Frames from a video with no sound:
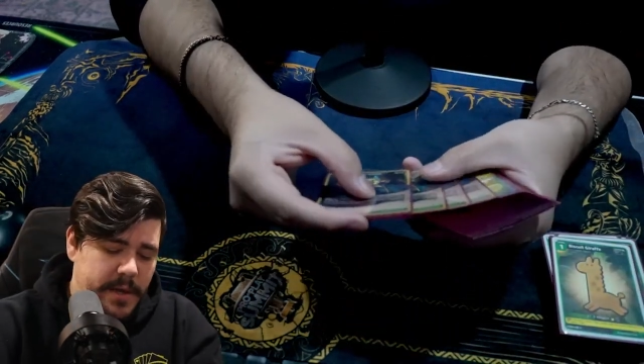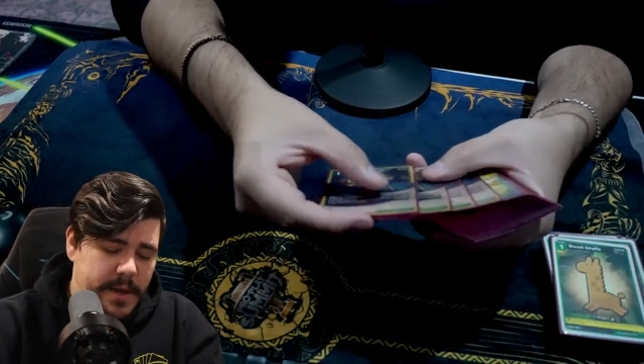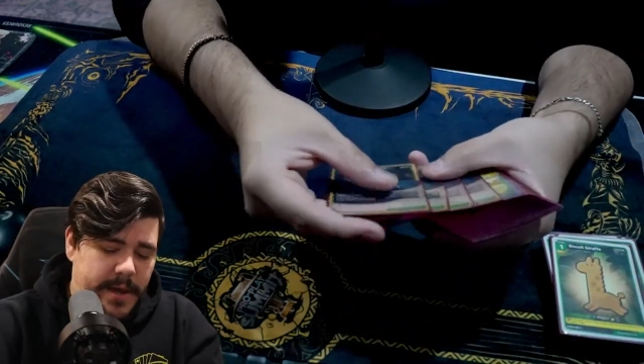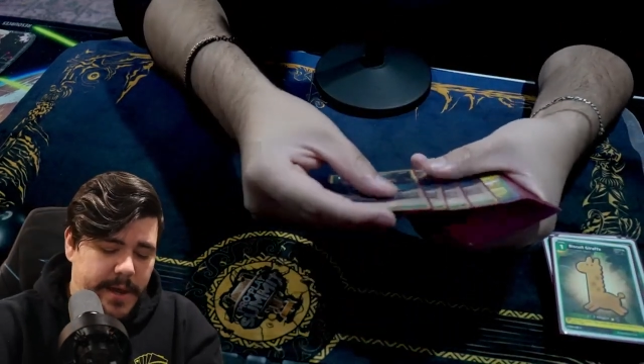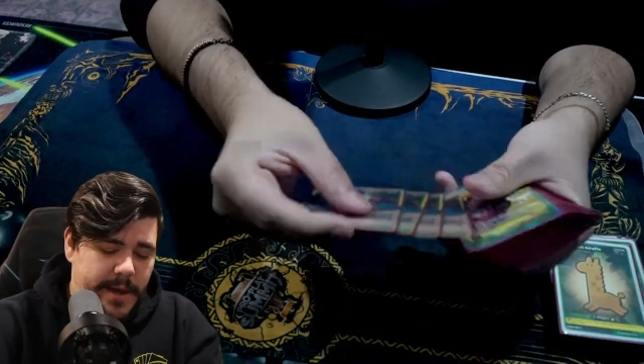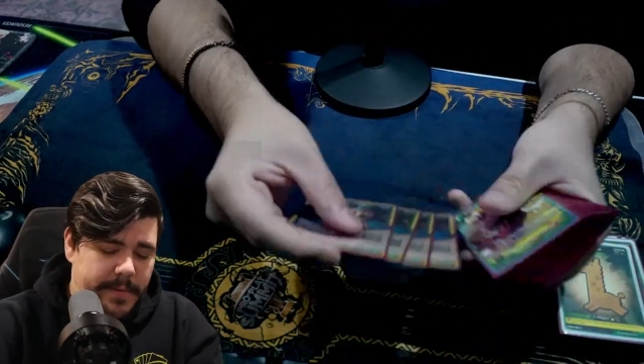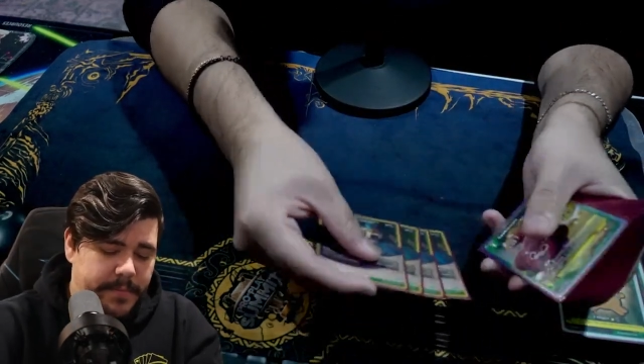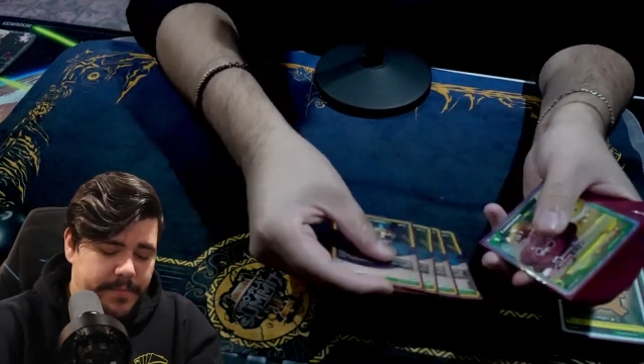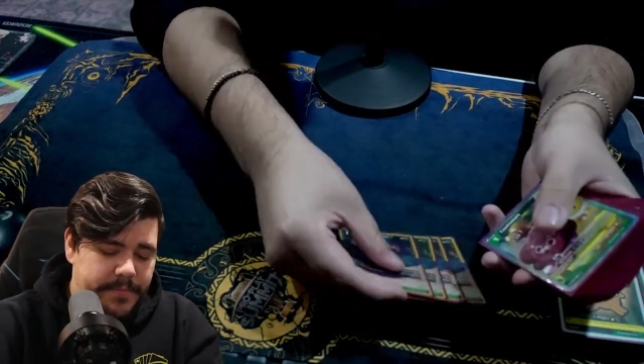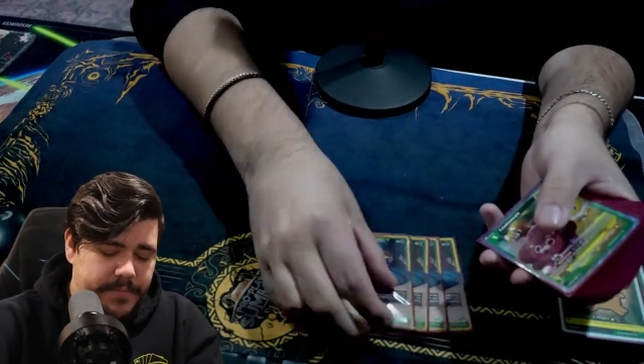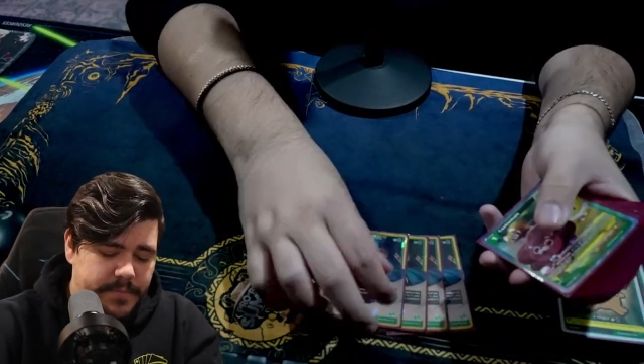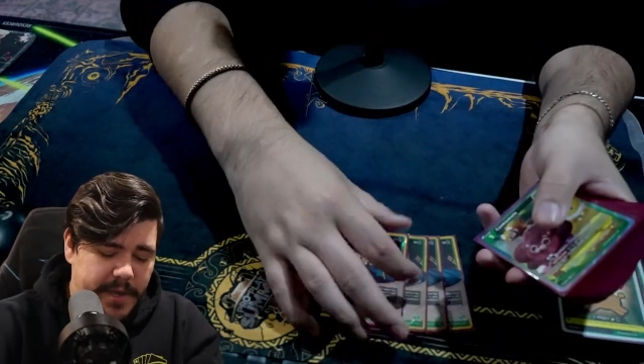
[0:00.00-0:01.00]

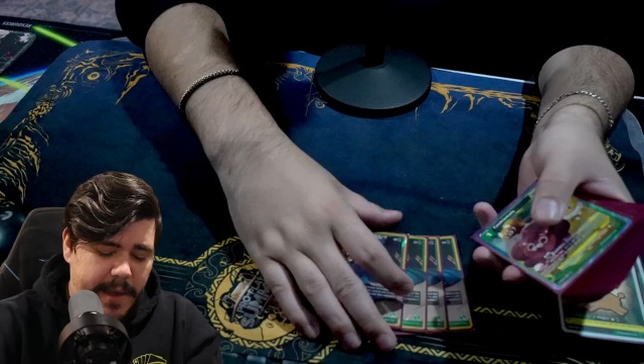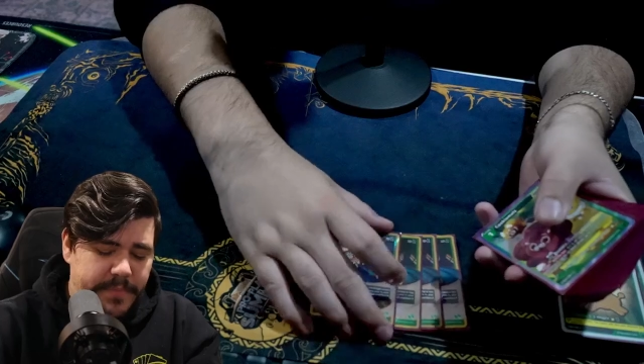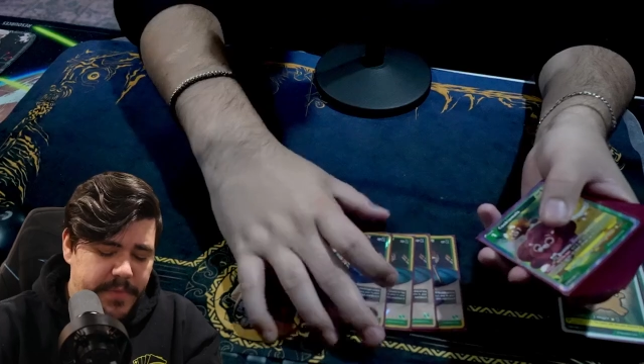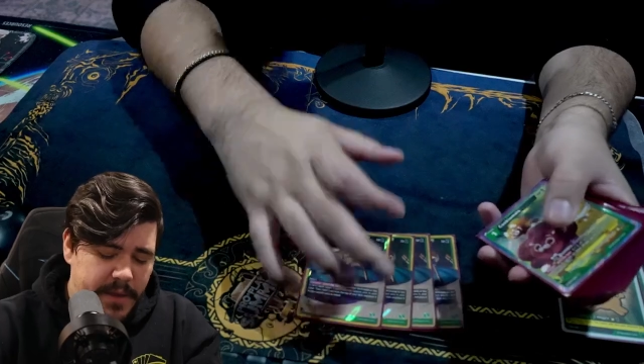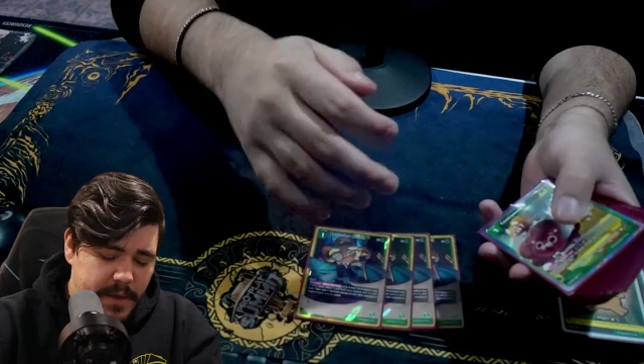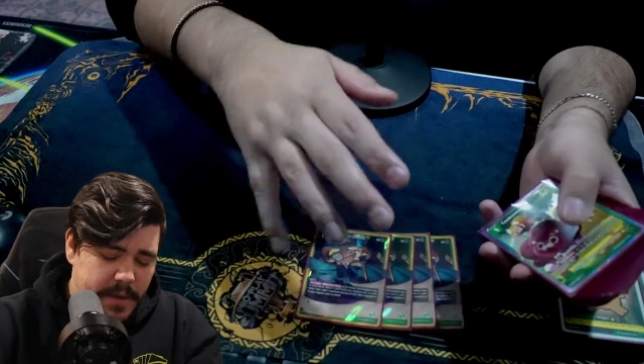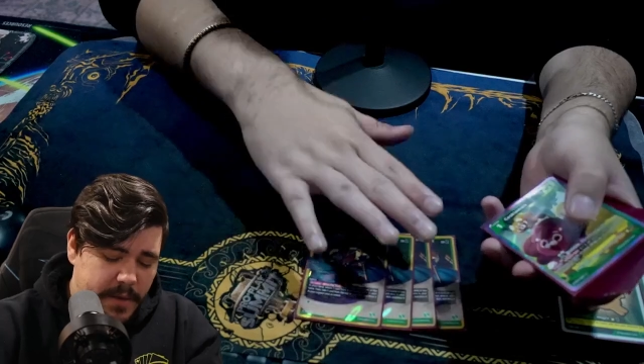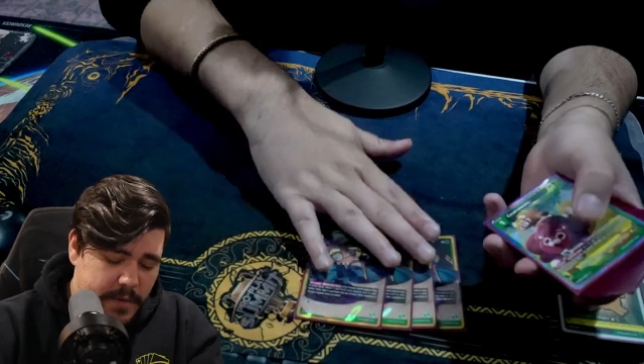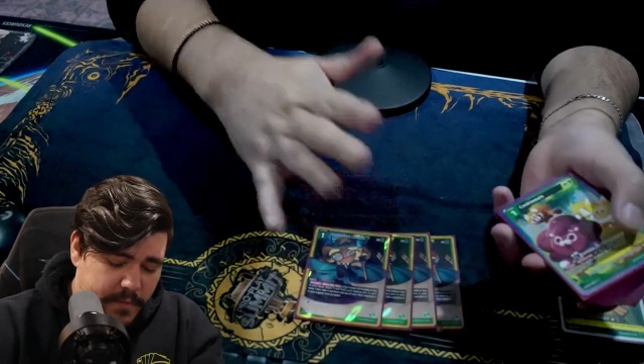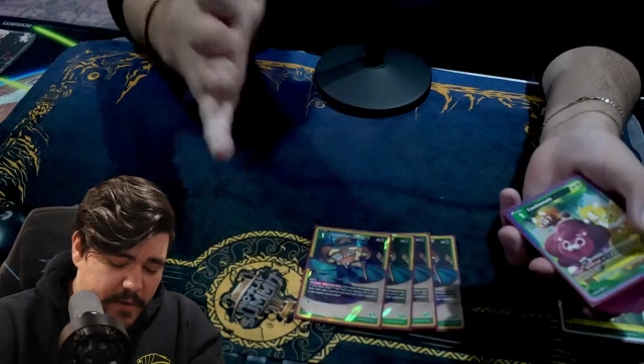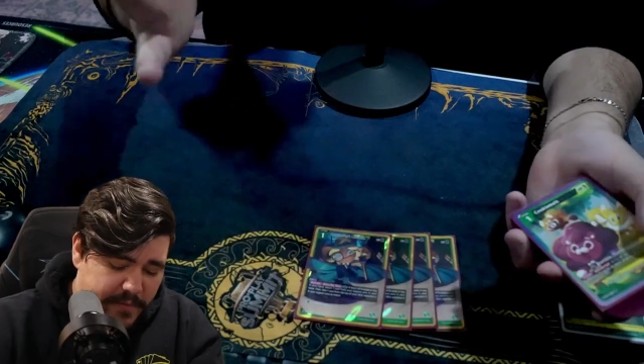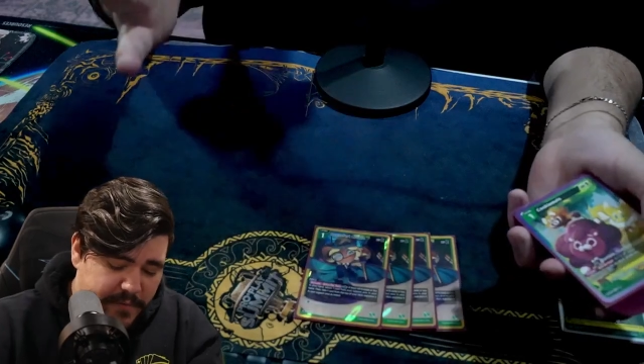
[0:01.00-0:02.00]
Okay,
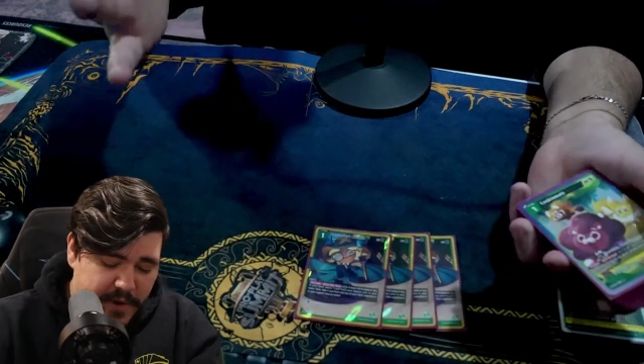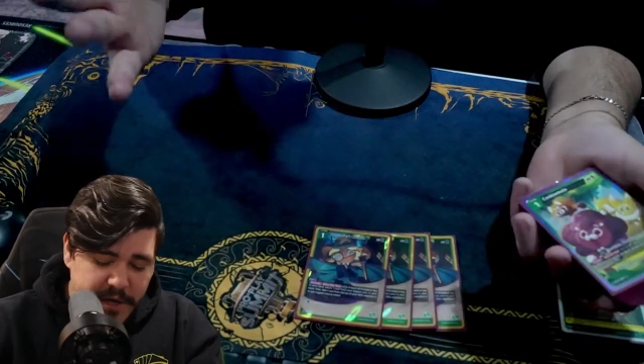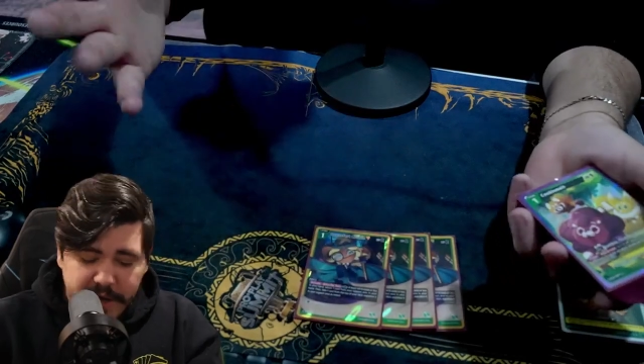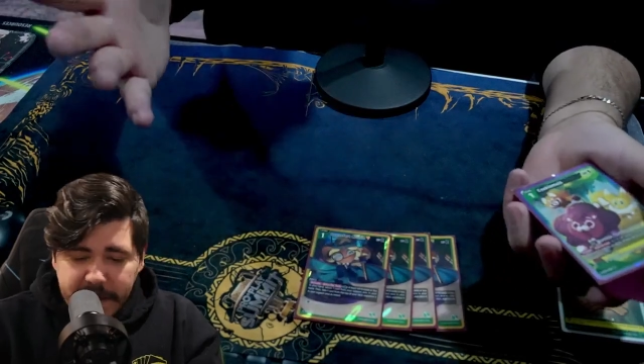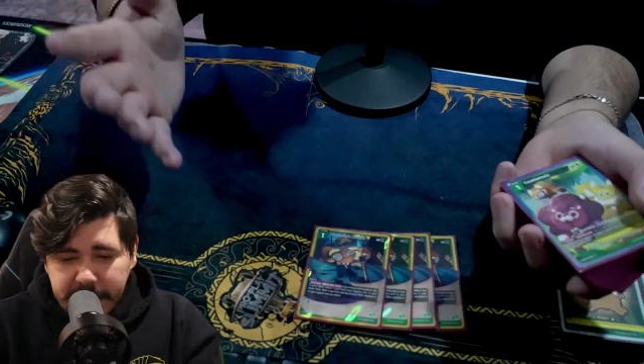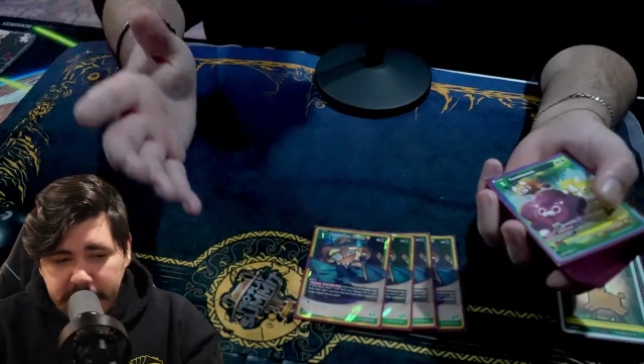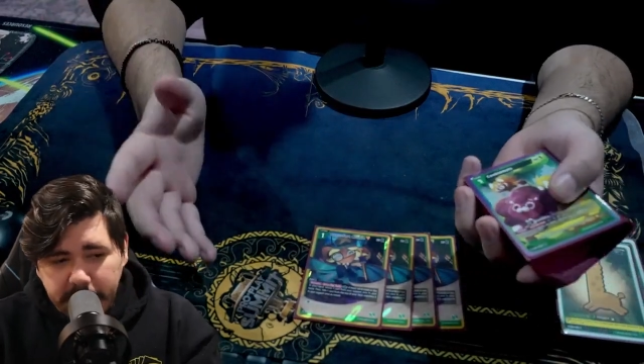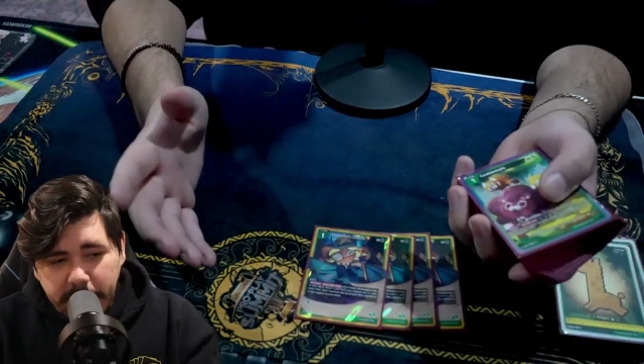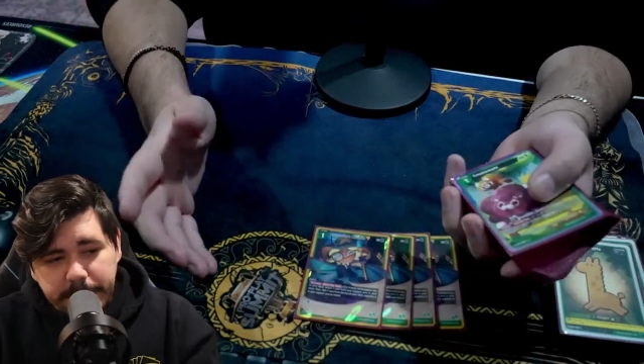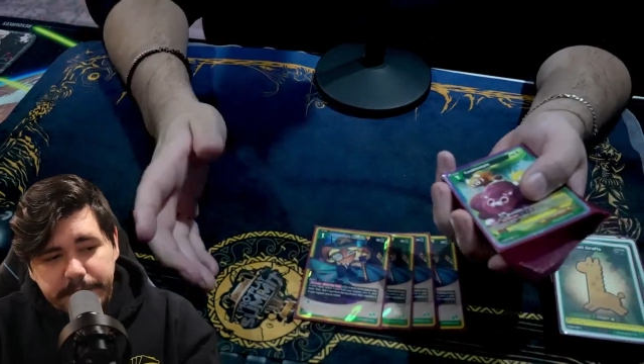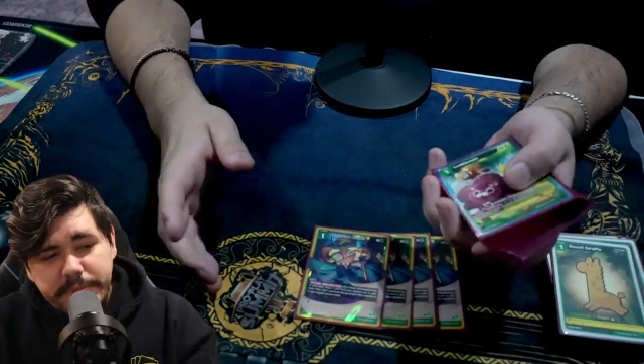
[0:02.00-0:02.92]
Rogue for Cookie here.